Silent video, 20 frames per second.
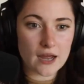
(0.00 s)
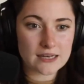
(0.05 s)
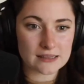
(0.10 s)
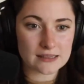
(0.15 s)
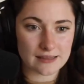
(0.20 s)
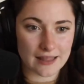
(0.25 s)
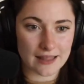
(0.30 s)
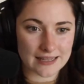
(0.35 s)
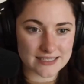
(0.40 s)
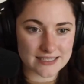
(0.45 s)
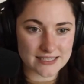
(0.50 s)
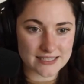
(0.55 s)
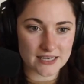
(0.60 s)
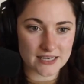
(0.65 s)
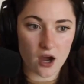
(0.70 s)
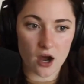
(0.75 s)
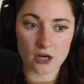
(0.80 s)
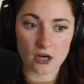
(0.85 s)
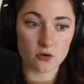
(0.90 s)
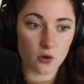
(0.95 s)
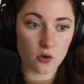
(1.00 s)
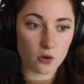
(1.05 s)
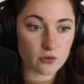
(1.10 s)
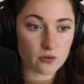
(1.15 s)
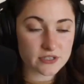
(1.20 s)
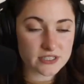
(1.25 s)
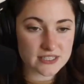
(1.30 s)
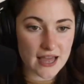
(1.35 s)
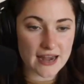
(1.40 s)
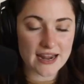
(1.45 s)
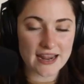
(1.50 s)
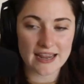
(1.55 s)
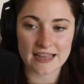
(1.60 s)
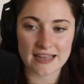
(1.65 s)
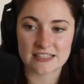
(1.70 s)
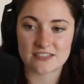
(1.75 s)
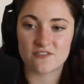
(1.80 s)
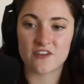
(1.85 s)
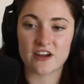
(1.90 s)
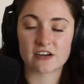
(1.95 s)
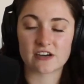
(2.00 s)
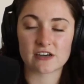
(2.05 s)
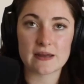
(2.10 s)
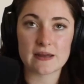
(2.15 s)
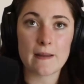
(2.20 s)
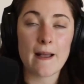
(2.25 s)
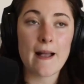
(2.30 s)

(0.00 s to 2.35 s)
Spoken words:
lesson on goal setting. It's very